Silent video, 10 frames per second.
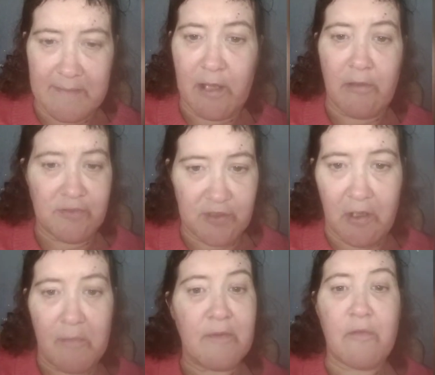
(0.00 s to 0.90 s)

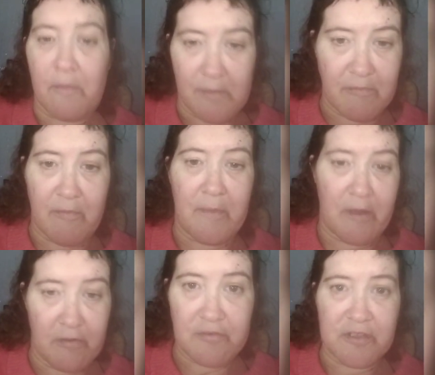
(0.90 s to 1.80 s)
controlled, we'd come with
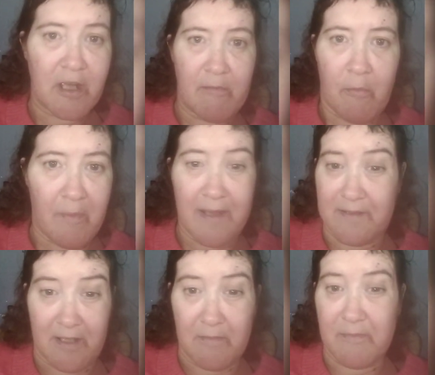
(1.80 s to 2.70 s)
remote control, wouldn't we?
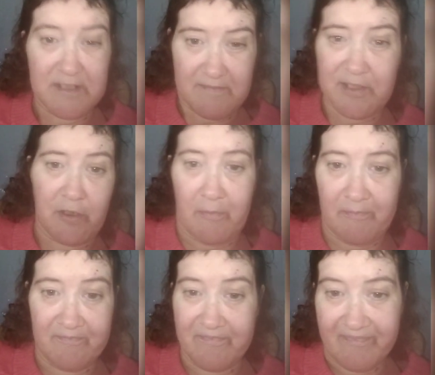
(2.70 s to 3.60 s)
So, which we
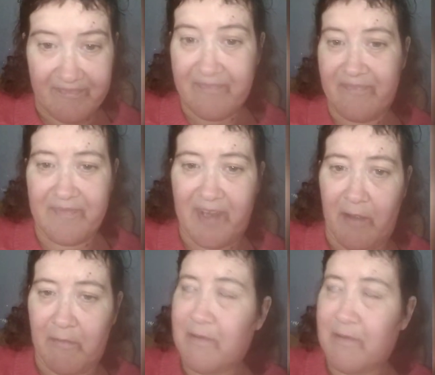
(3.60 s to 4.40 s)
don't. So,